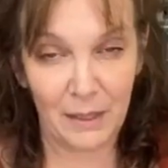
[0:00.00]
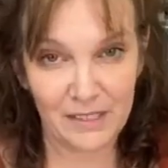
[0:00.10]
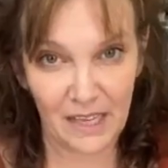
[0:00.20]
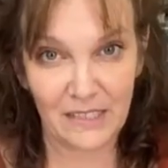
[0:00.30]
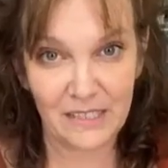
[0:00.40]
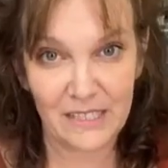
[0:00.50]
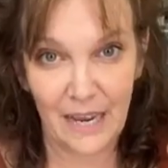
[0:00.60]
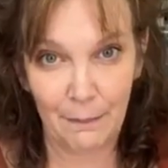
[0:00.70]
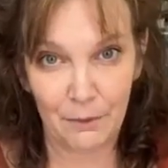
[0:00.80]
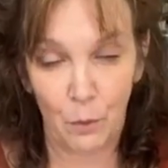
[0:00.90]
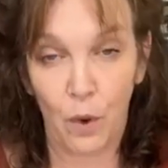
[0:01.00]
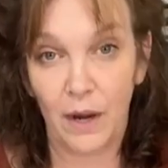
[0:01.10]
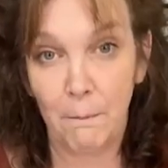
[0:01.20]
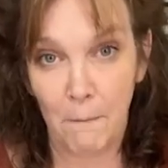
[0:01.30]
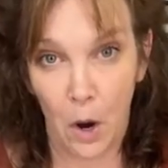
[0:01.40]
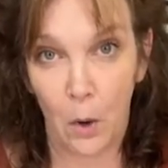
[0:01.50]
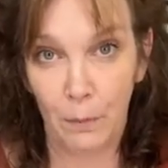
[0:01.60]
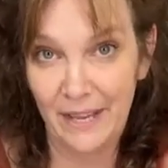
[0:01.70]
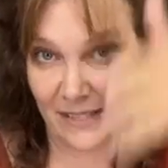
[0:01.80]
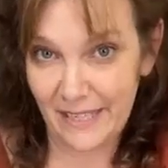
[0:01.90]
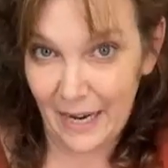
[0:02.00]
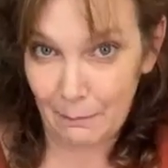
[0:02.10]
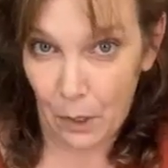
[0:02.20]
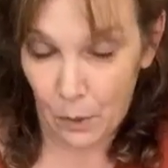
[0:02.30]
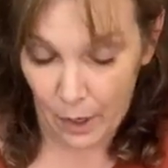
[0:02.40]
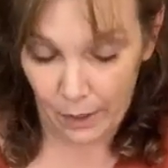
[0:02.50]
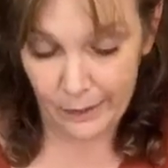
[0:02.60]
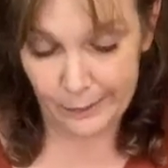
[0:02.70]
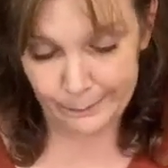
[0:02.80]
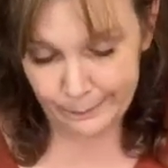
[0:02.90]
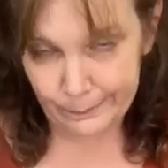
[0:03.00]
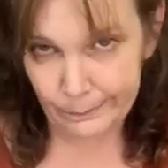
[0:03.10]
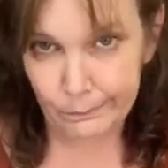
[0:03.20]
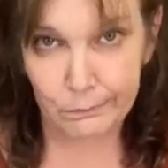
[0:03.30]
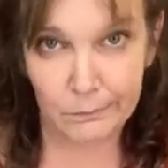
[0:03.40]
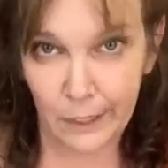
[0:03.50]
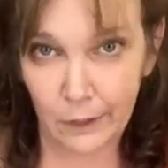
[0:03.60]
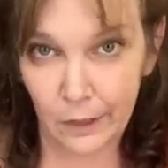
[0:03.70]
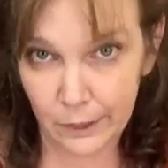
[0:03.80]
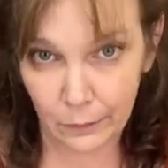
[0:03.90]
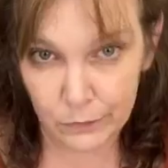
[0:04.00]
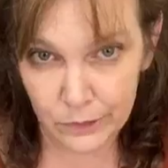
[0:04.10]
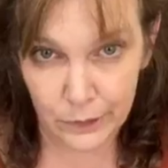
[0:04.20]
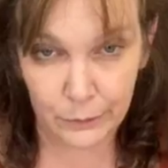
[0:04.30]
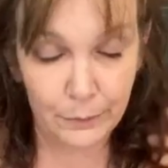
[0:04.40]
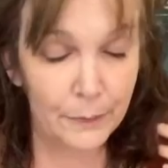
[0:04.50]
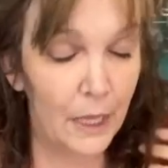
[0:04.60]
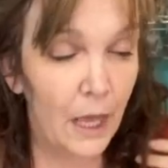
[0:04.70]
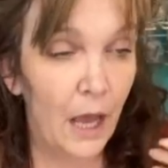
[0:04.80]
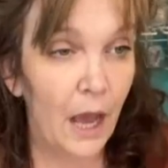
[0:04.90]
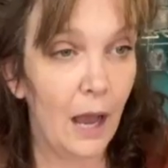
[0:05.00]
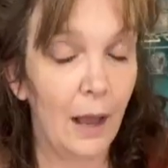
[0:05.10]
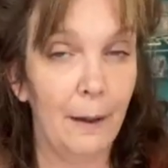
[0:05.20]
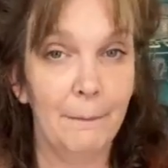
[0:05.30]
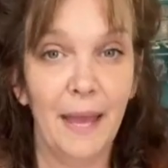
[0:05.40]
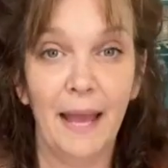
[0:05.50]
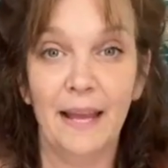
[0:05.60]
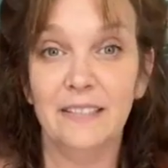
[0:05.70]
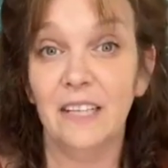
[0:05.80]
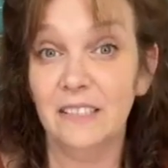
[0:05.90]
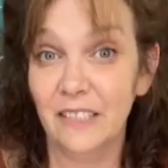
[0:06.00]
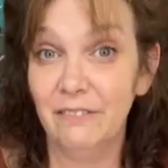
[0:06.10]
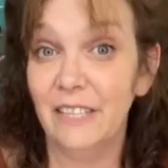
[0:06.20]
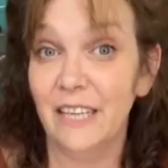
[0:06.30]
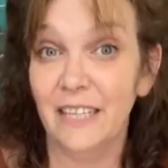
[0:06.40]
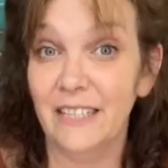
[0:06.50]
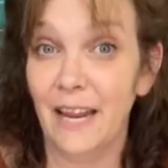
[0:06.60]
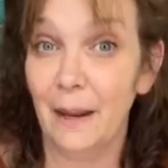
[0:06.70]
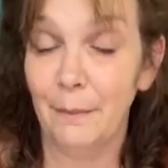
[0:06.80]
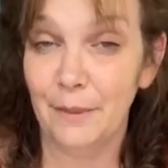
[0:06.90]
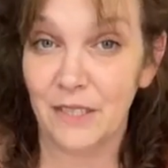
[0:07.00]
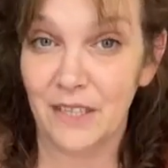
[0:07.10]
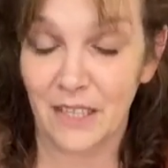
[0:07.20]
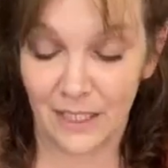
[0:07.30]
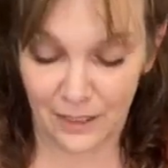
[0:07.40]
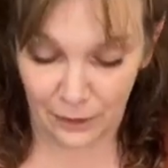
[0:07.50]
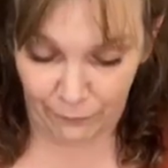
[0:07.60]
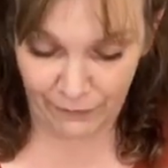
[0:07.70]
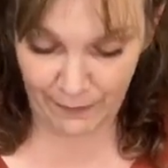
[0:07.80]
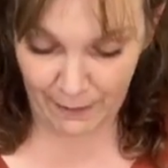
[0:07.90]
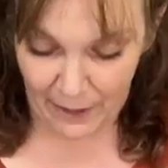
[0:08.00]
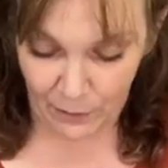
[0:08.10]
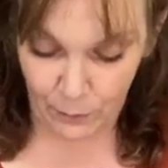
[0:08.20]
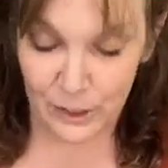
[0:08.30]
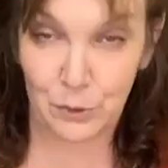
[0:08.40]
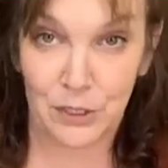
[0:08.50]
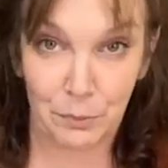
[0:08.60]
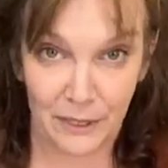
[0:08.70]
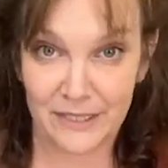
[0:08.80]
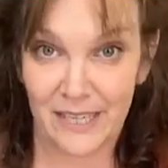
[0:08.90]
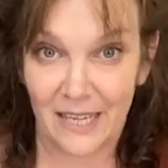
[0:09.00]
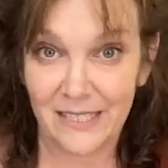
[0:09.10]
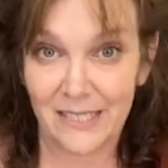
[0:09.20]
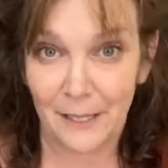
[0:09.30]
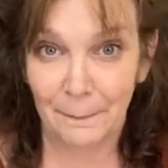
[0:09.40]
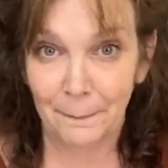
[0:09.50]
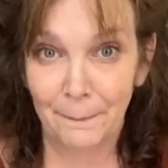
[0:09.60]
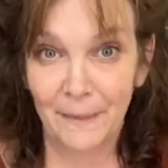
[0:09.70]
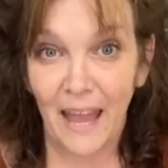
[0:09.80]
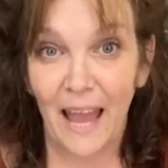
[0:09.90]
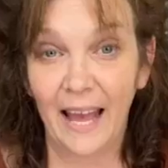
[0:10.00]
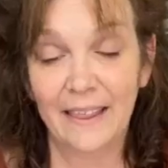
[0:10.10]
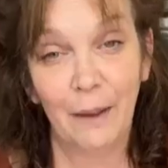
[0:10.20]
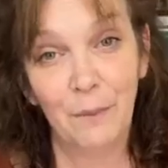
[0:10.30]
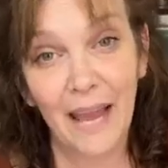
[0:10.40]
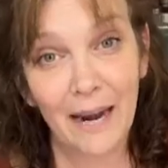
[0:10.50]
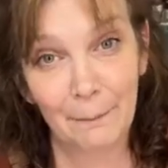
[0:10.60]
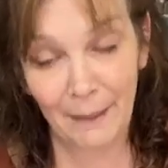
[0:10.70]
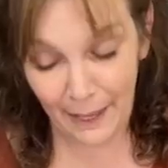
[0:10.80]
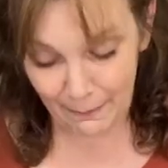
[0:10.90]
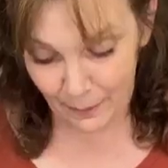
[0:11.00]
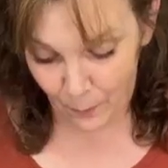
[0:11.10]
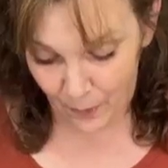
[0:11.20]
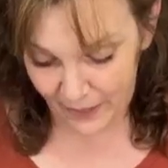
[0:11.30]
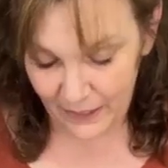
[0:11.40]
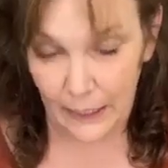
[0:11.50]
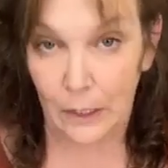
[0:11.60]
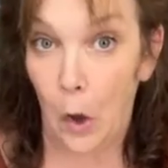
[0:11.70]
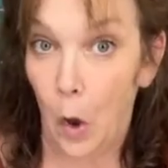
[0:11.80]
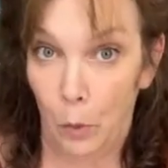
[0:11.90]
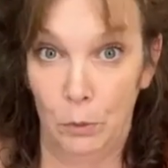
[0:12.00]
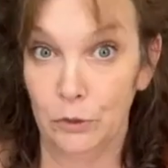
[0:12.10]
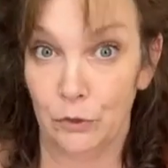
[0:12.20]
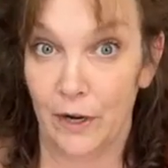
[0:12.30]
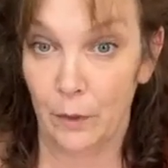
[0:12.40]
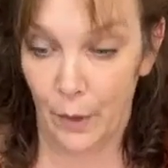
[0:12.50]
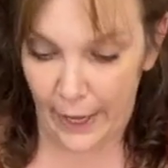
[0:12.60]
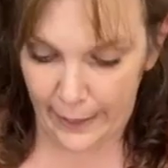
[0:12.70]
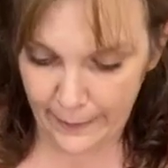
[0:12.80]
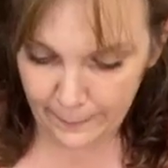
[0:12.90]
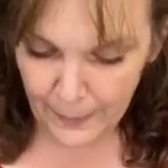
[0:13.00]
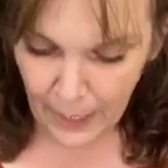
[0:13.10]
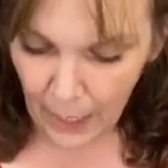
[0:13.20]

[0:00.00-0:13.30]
my son's named the one Mo because he had a mohawk. A lot of goats do. And Olivia named the female, which was Princess. And then we had a baby one, like almost right away.